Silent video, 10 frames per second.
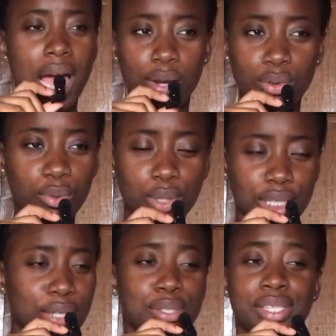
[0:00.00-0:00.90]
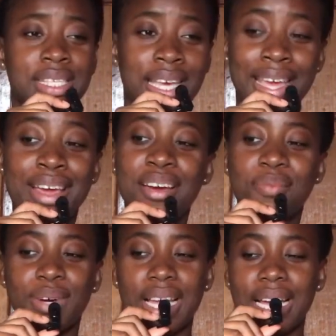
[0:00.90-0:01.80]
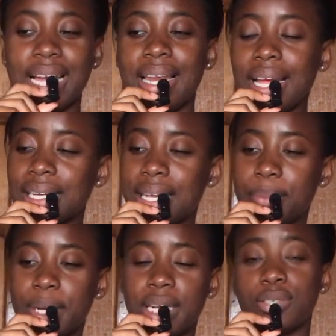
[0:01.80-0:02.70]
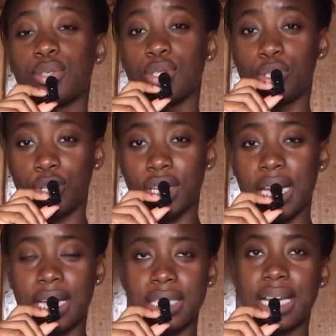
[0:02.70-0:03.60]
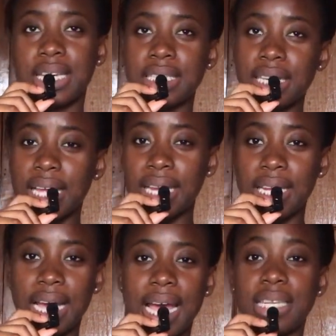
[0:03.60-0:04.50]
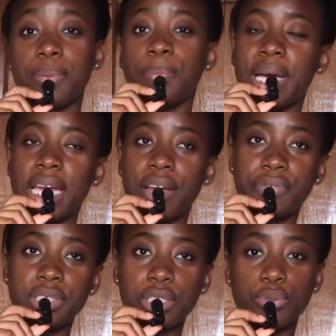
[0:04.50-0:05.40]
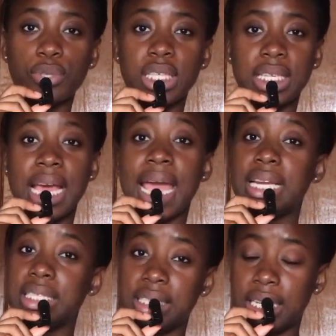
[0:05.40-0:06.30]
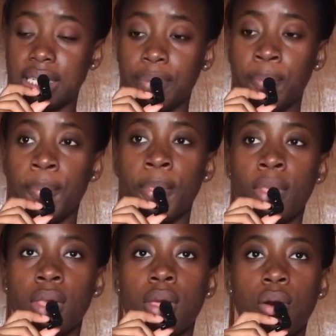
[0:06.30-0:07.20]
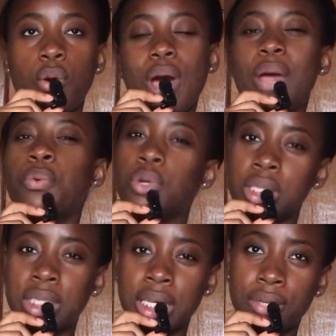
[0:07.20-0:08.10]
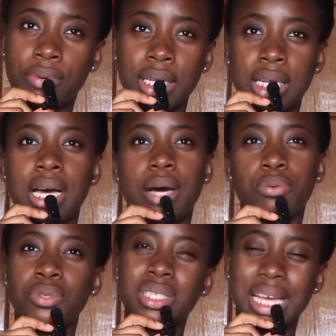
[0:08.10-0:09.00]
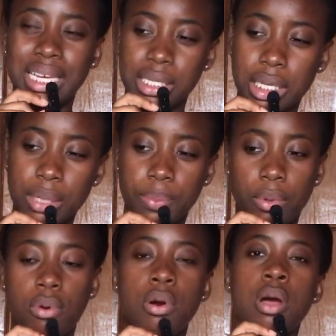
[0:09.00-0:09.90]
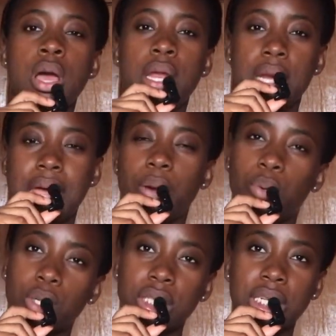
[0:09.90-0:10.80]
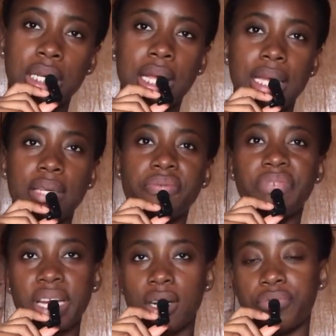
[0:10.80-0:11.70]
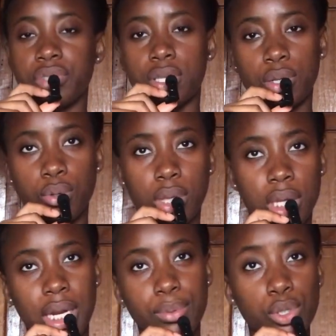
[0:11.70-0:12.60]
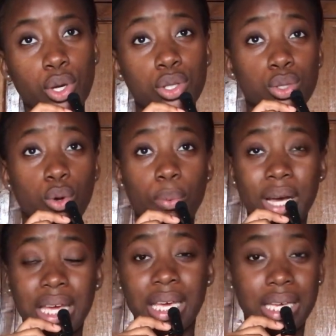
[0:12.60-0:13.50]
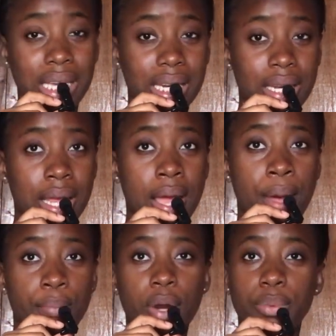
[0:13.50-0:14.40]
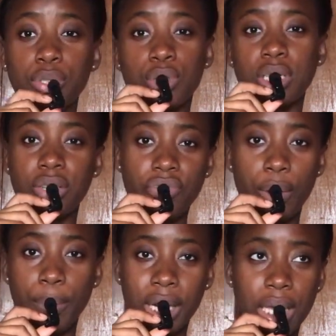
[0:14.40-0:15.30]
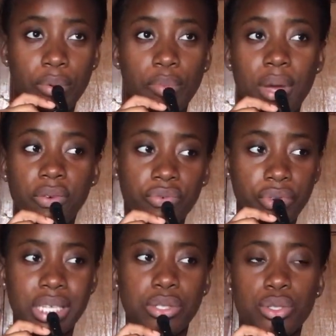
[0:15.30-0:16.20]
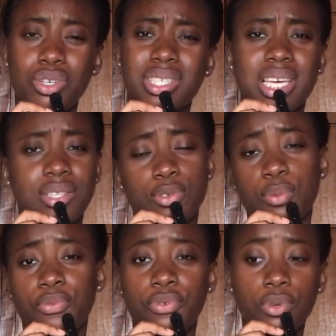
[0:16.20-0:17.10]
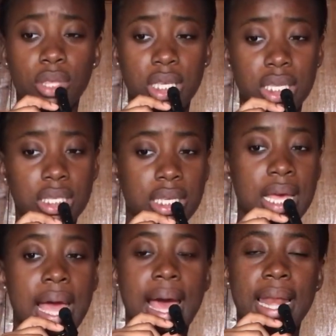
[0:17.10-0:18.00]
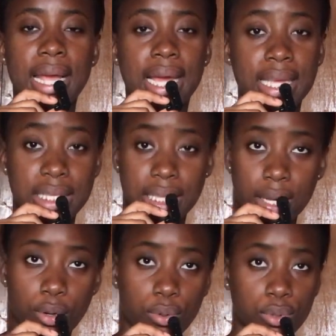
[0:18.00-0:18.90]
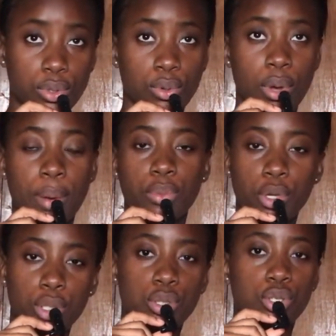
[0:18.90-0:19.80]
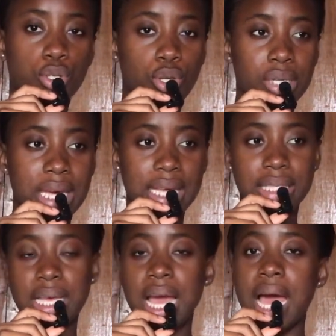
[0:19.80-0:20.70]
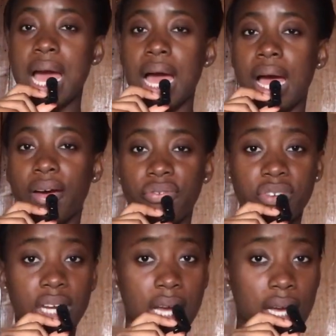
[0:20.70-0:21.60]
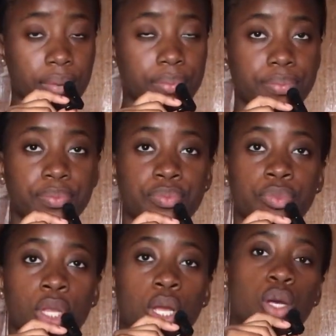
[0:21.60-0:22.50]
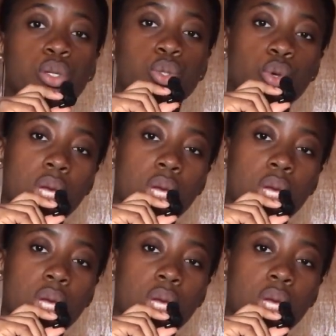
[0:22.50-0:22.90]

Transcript: I don't know what else to say, but like I like them and I just want to show you guys. Like I said earlier, I didn't buy every single thing that I needed or I wanted, rather. I will not say I needed, but that I wanted. I didn't find every single thing. I'm still going to go back again, probably to a different market with my friends to just get some few things. And like I said also, I'm going to show you guys after. So